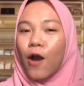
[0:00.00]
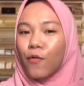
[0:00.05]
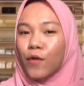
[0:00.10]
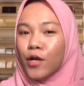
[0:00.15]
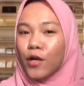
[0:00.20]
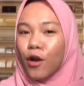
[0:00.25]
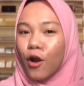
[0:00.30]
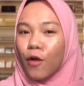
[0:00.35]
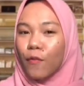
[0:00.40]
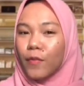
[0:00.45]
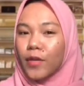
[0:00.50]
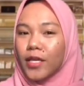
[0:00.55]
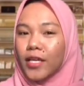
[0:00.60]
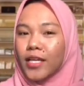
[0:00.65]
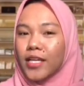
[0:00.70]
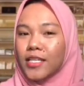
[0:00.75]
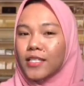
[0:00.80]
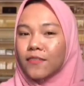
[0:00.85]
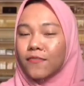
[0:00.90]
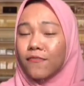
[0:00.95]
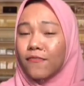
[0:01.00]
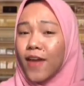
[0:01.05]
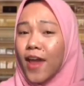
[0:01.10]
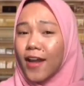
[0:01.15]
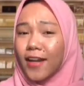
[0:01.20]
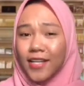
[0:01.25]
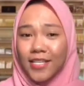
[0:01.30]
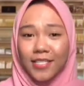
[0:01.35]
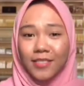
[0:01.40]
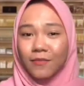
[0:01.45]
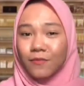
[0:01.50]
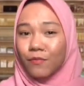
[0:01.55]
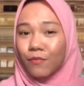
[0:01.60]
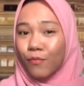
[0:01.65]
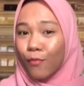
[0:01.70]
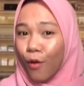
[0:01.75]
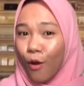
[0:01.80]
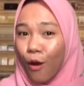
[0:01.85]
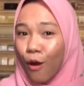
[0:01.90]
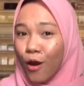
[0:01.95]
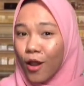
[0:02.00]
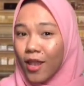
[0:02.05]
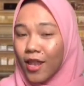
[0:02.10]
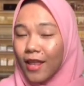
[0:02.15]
comic is very small,